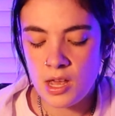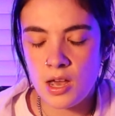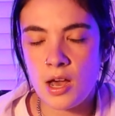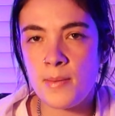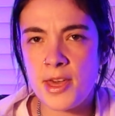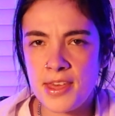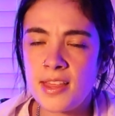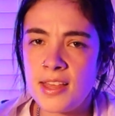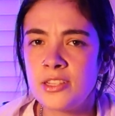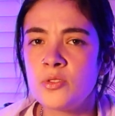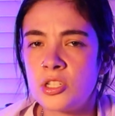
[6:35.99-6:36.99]
I think
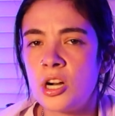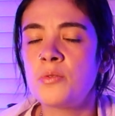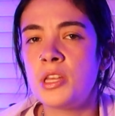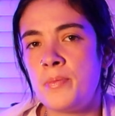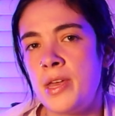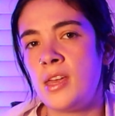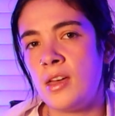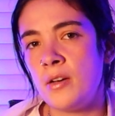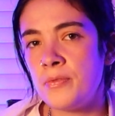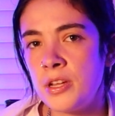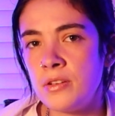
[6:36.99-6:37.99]
things will start really picking
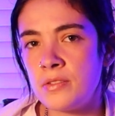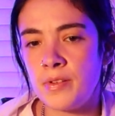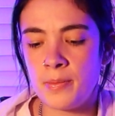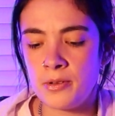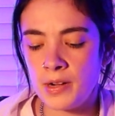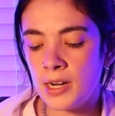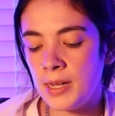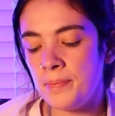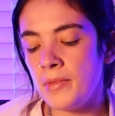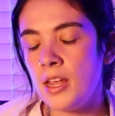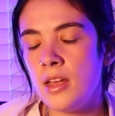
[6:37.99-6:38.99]
up for you in February.